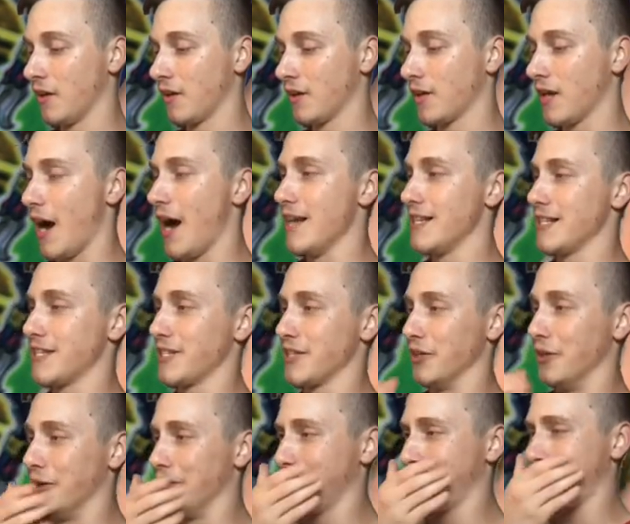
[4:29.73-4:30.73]
Guys, it's an
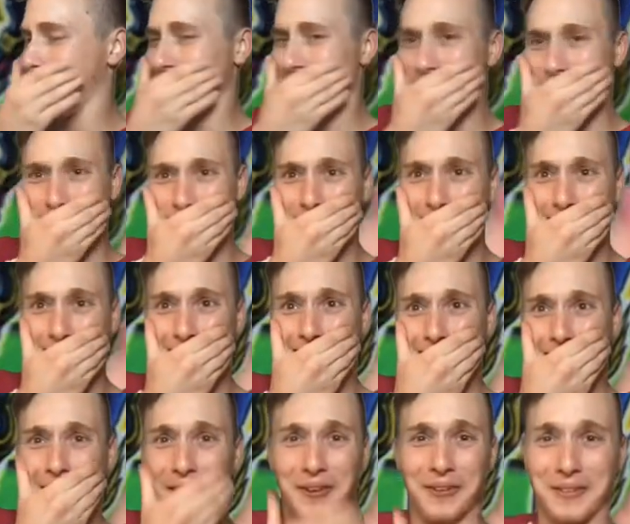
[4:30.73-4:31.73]
ulti. It's
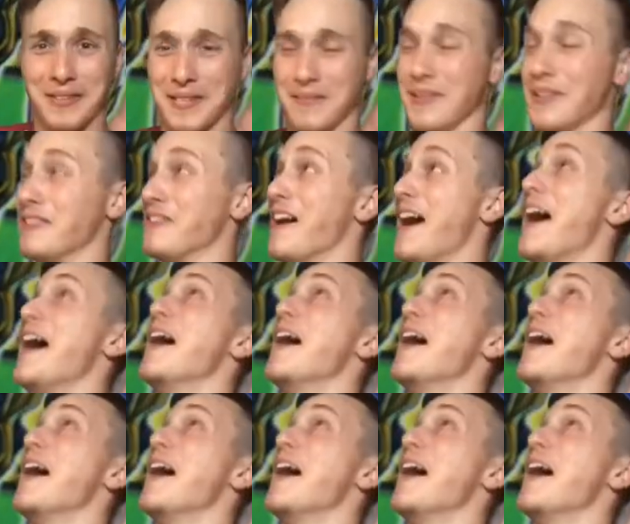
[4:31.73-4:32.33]
an Ultimate Rare.